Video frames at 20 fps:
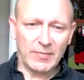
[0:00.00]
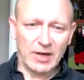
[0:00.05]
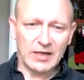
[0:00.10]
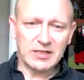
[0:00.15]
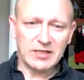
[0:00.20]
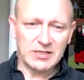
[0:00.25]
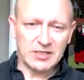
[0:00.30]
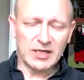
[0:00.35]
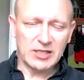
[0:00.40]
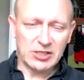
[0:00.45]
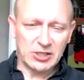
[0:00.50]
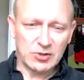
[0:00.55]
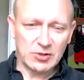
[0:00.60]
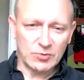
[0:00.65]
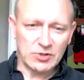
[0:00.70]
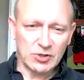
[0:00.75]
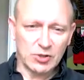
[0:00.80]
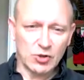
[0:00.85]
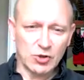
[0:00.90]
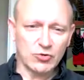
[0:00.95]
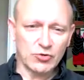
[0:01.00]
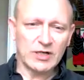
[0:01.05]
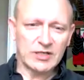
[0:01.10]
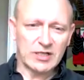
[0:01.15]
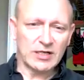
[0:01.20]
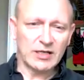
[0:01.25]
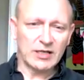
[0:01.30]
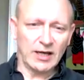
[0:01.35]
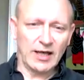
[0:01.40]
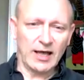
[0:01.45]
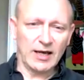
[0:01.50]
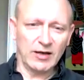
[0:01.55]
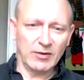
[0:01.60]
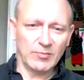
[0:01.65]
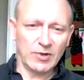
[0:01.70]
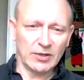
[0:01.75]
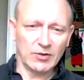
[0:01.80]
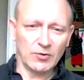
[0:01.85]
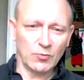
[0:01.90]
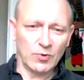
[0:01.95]
Meditation was a critical
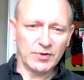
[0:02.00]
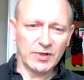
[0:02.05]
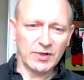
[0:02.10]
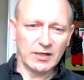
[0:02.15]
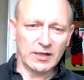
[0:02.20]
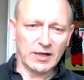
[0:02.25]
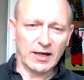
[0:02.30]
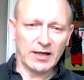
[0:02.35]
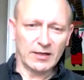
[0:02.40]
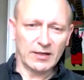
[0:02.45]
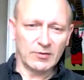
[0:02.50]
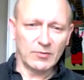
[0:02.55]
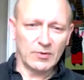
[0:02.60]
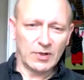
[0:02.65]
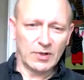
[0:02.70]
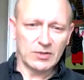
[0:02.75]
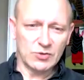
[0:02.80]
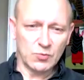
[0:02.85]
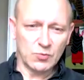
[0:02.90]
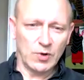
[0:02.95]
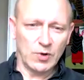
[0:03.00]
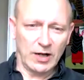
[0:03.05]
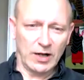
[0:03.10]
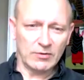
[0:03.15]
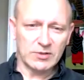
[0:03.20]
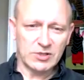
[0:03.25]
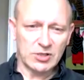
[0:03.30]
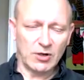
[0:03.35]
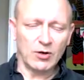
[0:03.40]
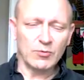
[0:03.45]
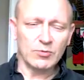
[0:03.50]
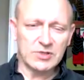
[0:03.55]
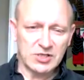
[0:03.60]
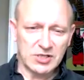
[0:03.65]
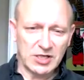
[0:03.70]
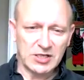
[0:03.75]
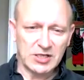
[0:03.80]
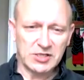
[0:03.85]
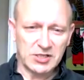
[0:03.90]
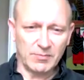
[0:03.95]
element within that as well. So I was
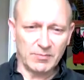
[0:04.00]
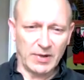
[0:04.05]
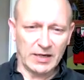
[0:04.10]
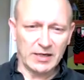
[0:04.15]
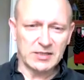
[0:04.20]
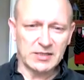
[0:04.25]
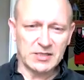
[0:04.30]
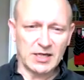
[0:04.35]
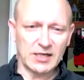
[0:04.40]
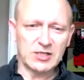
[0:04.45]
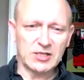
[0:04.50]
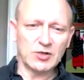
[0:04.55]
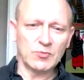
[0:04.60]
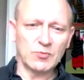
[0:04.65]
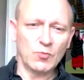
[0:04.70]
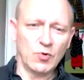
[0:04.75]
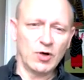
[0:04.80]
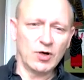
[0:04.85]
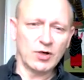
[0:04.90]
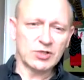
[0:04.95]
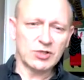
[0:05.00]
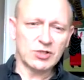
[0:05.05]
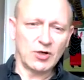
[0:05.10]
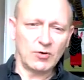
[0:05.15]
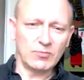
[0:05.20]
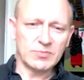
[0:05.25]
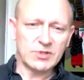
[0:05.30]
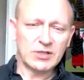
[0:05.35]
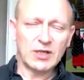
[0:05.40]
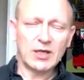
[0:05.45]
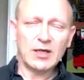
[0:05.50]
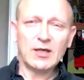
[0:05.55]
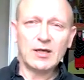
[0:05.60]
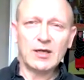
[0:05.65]
teaching meditation workshops.